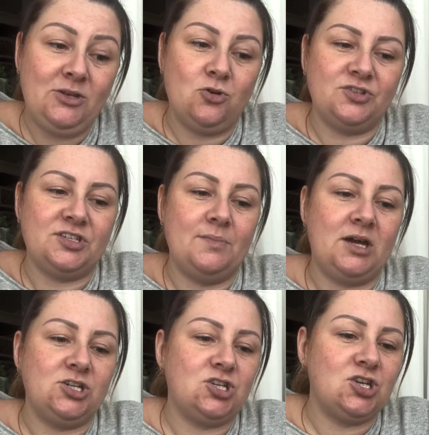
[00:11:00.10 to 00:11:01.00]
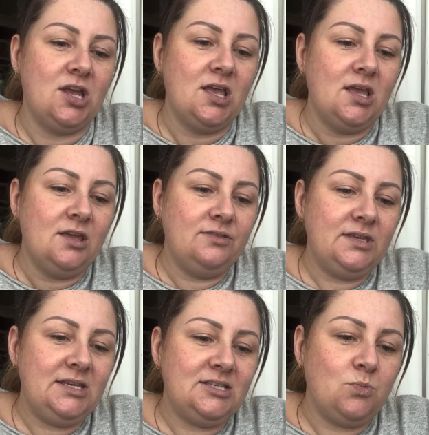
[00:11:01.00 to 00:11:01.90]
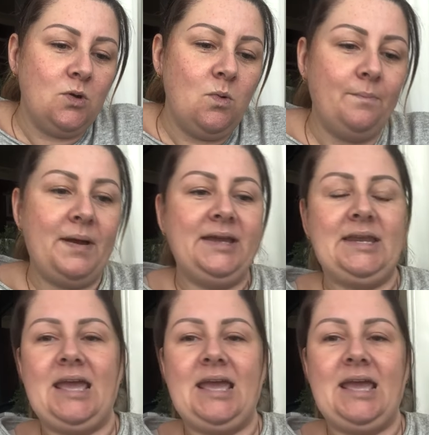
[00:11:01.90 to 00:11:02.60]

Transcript: not so much. These were one pound